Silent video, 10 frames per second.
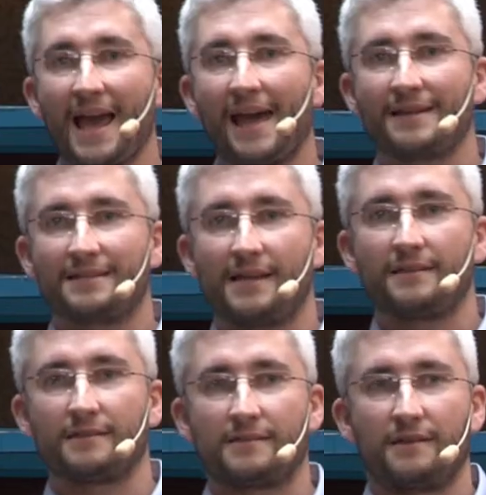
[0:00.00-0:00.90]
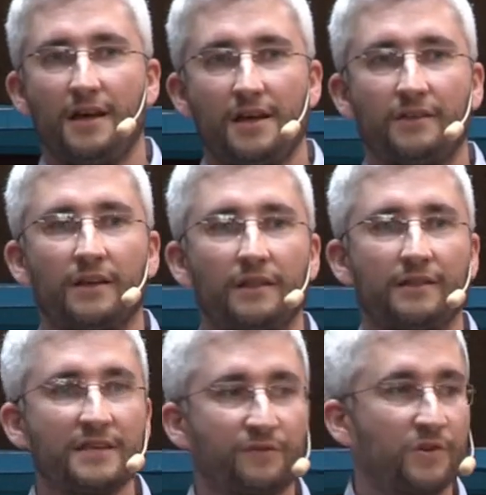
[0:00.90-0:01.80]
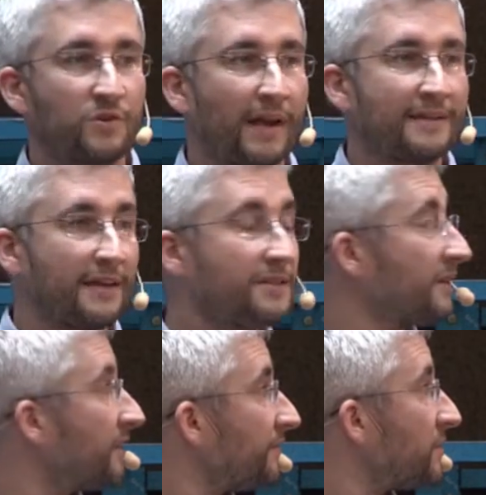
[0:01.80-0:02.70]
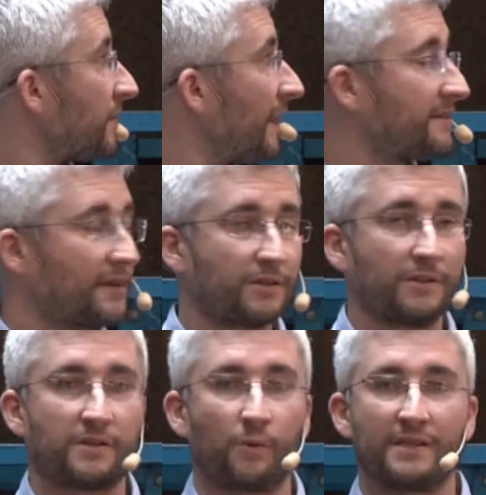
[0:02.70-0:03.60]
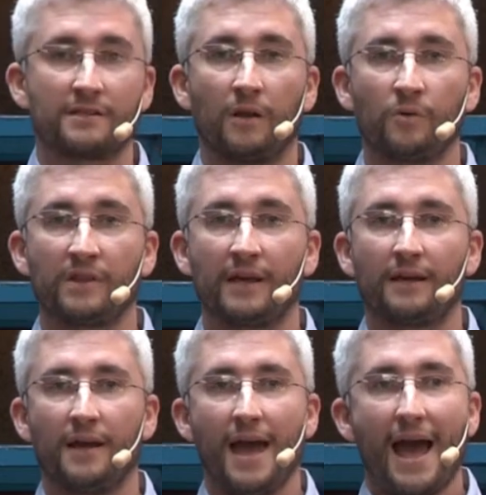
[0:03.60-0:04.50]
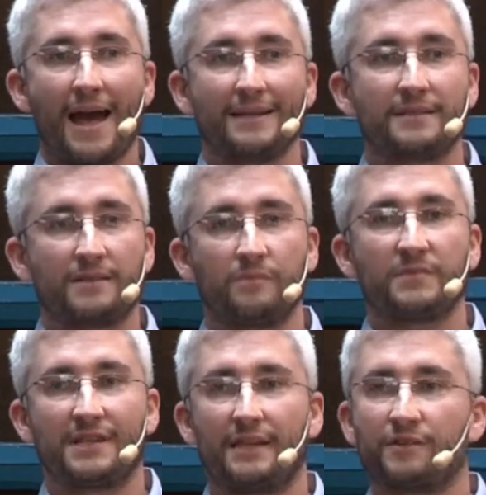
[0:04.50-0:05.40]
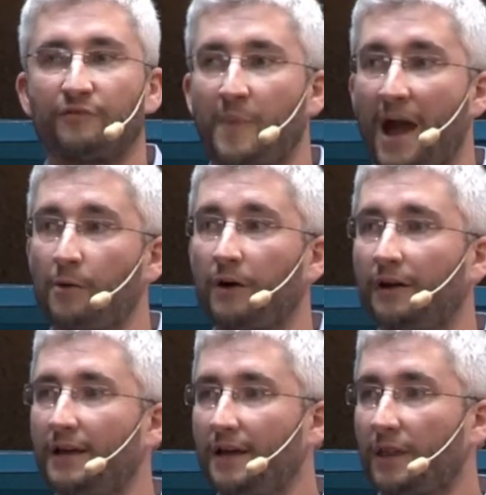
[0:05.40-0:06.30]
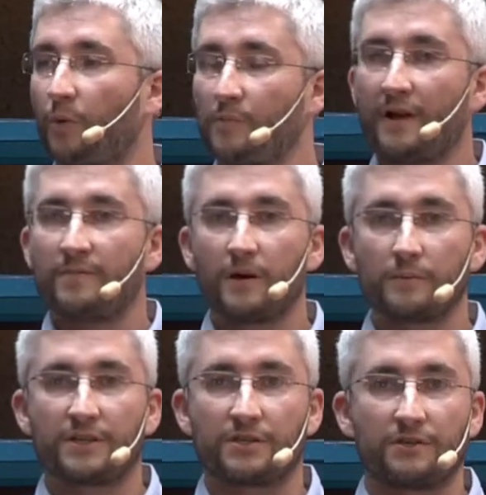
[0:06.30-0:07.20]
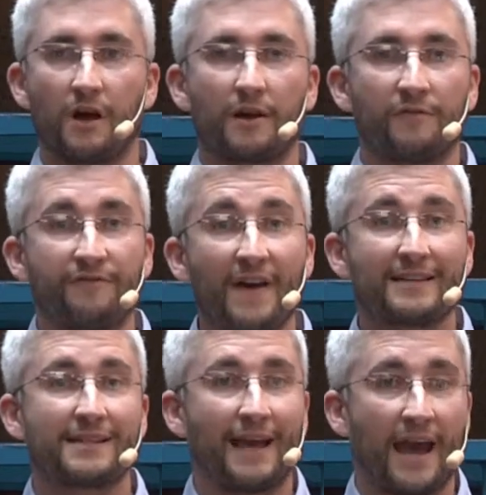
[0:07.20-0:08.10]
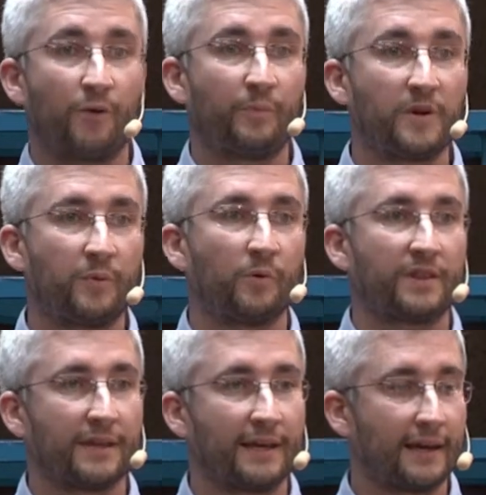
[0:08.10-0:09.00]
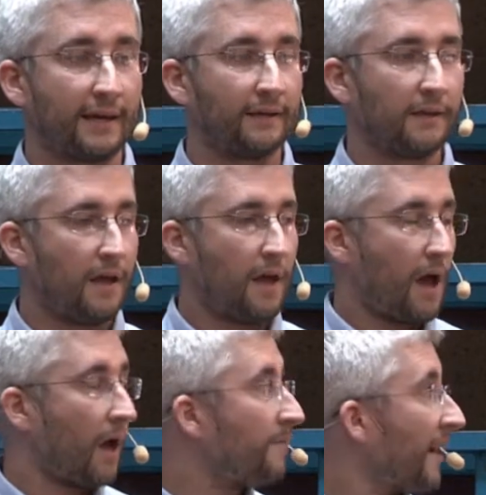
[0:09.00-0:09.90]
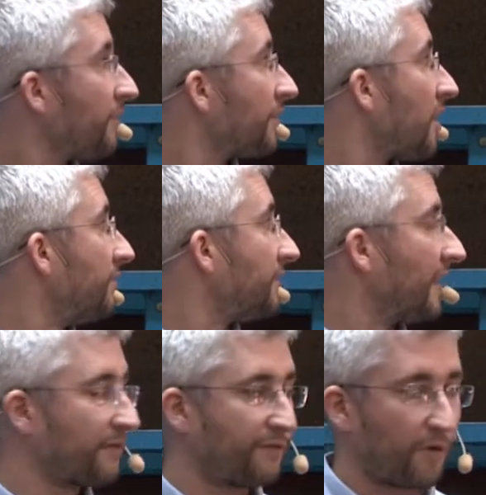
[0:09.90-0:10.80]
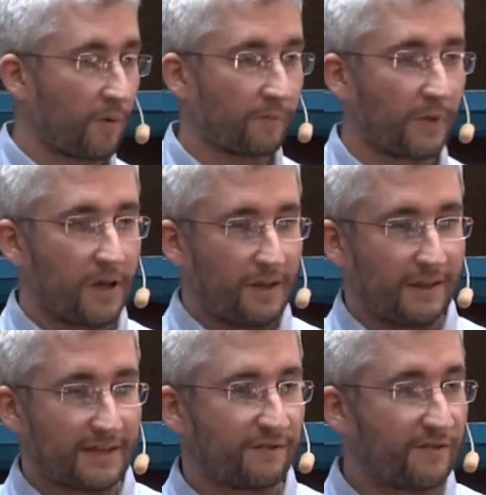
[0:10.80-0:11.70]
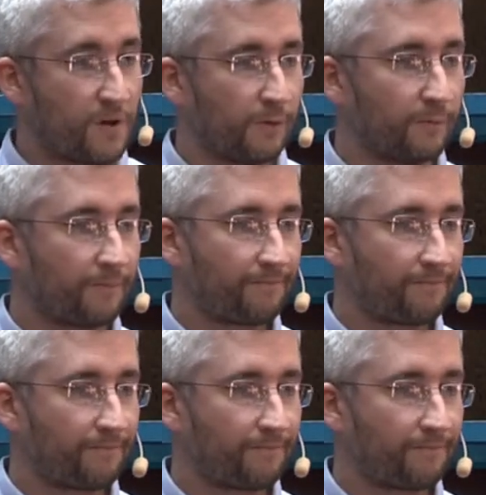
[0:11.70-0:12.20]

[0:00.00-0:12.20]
he had a sense that this visualization and the visualizations that went along with it had some sense of power, that we might be able to start affecting how people were thinking about the conflict from this view.